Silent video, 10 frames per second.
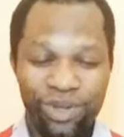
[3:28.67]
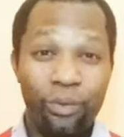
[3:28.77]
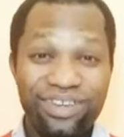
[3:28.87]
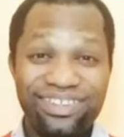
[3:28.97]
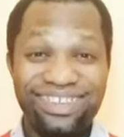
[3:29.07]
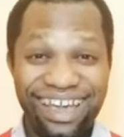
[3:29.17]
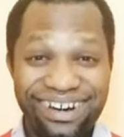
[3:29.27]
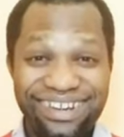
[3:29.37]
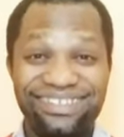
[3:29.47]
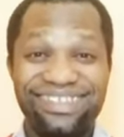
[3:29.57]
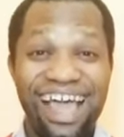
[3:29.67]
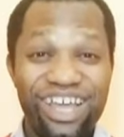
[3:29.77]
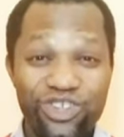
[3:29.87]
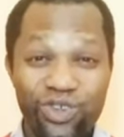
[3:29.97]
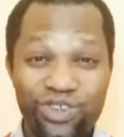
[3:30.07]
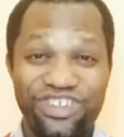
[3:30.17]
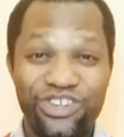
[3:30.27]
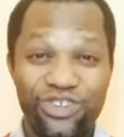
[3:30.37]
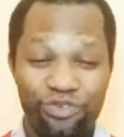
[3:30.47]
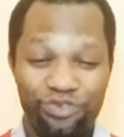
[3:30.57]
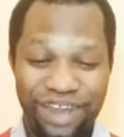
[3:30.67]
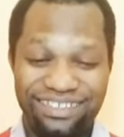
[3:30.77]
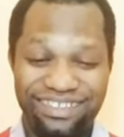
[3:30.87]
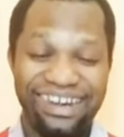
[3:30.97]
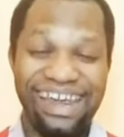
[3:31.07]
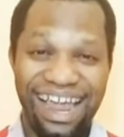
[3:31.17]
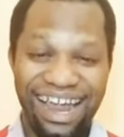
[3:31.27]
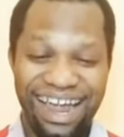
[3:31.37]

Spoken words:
which is Christian Association of Nigeria,